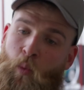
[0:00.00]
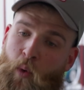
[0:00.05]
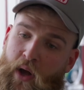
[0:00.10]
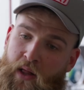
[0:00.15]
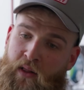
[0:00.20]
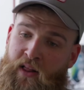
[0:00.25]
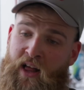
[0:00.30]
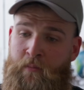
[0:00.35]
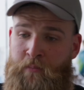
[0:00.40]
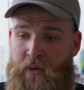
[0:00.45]

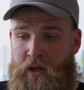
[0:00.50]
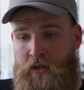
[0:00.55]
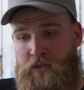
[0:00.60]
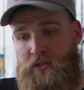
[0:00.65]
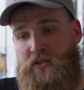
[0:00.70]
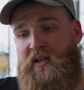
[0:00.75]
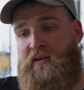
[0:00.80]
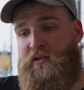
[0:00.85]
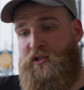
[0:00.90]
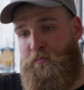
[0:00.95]
well, and
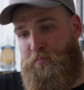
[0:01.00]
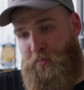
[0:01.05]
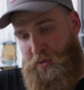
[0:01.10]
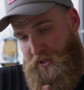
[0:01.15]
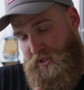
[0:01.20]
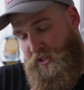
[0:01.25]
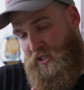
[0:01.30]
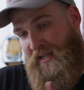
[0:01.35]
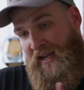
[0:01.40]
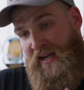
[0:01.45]
because there's
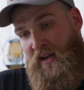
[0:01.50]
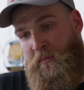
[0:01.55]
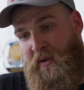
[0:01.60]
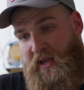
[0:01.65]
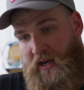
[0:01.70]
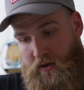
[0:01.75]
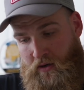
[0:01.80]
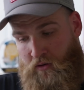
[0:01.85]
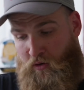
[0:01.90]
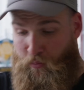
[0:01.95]
per
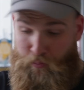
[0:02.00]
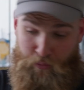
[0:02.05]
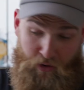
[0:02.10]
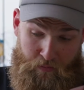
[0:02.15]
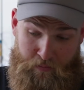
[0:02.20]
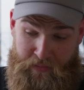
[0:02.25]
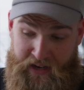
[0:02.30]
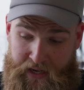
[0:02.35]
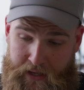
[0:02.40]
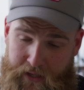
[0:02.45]
centimeter or
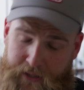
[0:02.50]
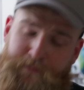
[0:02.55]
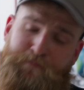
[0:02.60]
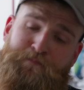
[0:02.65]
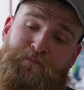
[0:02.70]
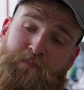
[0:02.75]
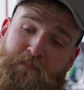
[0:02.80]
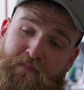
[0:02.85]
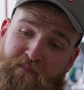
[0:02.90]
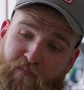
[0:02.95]
per meter,
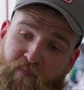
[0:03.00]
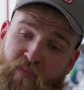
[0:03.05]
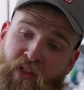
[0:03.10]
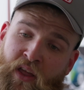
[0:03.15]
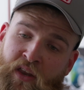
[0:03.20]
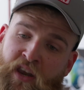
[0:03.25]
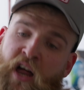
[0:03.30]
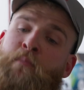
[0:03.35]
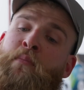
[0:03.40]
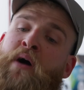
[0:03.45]

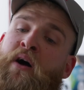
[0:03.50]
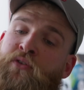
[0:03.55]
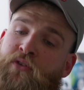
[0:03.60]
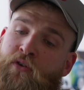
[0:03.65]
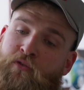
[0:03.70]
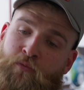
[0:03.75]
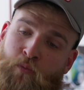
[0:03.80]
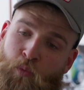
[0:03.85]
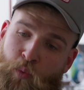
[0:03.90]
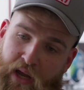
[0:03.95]
the
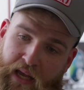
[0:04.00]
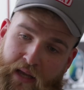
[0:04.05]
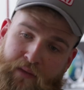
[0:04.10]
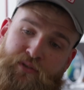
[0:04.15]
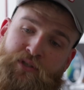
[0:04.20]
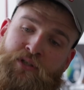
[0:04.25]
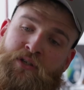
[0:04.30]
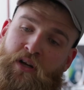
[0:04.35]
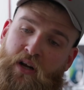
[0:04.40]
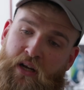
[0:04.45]
amount of
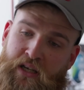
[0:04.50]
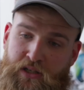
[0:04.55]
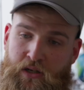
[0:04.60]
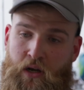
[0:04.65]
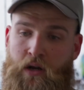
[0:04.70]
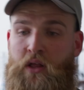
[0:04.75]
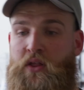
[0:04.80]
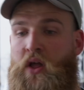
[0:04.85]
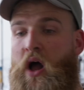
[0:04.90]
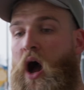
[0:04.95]
weaves is
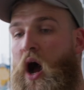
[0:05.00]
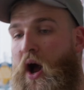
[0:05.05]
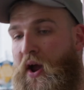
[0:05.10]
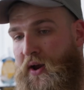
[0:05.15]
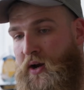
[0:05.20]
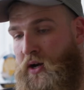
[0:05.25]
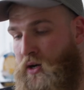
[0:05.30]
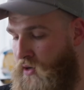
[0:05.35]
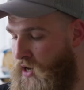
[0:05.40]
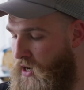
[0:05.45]
a lot
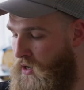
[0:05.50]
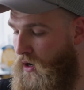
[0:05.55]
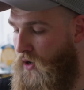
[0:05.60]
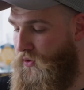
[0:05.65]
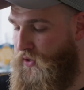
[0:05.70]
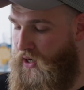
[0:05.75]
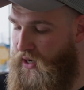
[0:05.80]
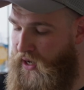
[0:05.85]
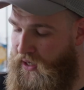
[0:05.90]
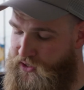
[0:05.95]
higher than
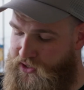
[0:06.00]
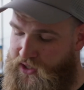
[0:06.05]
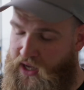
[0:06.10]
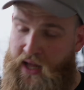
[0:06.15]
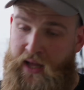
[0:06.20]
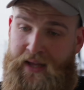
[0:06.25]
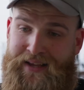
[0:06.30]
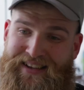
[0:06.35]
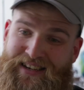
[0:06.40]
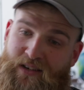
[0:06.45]
other lines,
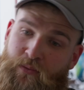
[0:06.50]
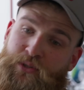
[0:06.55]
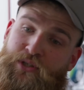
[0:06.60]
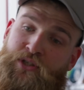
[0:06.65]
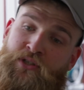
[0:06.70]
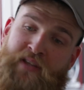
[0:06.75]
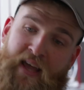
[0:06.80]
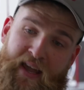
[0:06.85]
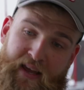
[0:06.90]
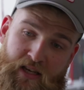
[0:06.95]
it will
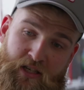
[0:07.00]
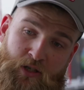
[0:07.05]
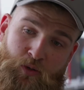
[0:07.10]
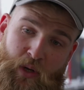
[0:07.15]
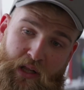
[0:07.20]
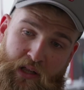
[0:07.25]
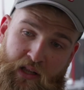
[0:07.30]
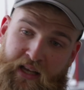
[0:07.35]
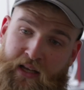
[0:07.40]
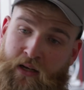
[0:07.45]
stay as
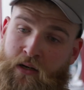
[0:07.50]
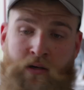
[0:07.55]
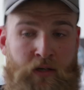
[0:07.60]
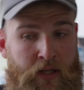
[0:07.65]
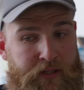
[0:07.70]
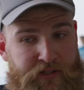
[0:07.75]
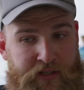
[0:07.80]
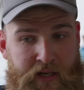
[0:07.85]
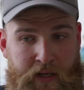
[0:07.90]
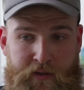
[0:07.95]
well. It
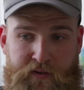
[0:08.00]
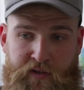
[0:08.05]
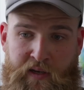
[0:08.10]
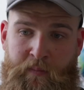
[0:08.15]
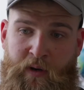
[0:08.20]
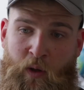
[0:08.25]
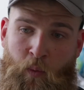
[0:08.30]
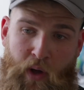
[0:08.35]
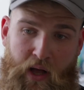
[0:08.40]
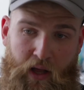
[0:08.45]
knots
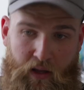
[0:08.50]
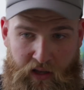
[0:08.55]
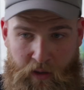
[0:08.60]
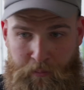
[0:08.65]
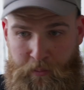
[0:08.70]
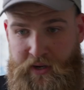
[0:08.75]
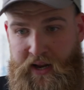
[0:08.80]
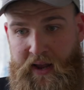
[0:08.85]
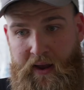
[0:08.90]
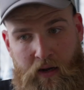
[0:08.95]
extremely well,
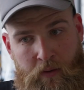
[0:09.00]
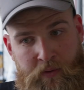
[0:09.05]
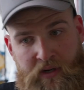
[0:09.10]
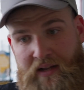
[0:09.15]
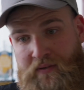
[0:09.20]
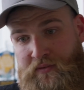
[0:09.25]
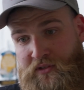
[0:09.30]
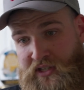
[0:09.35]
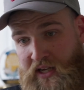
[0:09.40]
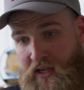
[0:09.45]
in particular
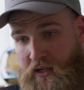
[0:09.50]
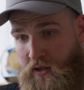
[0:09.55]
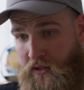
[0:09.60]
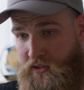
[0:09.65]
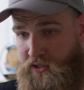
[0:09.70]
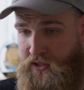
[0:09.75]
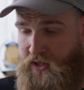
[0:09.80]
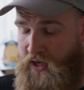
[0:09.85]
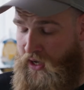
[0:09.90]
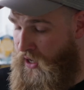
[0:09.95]
with FG
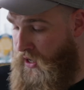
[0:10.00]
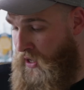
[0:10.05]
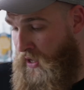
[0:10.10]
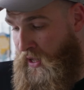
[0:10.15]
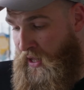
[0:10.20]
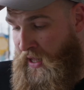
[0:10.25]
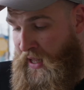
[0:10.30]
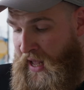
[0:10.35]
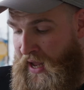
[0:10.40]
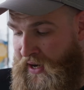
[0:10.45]
knots,
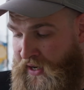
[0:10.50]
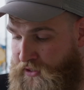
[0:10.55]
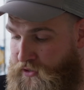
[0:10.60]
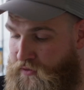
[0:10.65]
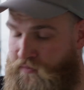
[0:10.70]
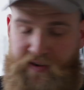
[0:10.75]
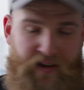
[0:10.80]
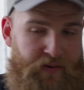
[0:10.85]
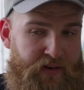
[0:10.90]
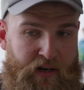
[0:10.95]
and
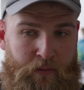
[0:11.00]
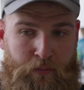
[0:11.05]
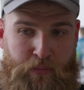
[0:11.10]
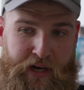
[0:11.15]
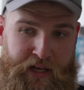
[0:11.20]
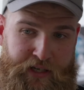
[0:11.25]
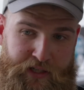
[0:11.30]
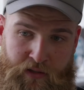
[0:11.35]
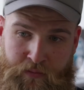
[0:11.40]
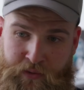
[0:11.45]
it's very
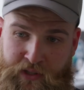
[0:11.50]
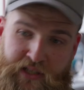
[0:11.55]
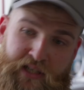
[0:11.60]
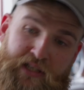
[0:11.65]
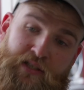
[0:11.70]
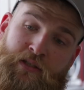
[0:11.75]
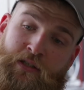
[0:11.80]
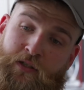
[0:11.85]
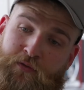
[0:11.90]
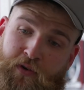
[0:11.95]
abrasion
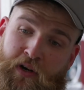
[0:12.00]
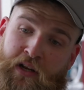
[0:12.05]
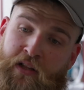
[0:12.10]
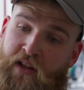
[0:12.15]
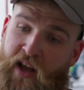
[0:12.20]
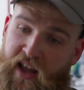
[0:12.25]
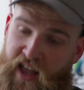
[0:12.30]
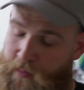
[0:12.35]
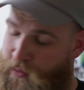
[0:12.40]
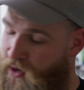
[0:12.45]
resistant for the
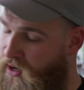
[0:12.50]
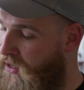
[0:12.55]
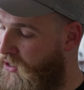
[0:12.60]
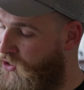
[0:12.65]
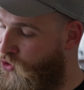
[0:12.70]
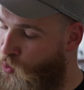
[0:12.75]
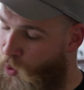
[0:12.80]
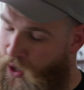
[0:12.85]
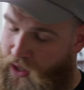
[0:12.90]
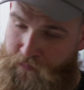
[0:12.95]
diameter
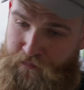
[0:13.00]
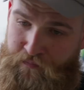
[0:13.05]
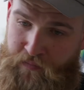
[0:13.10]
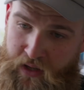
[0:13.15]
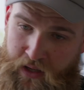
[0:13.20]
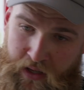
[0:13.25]
as well.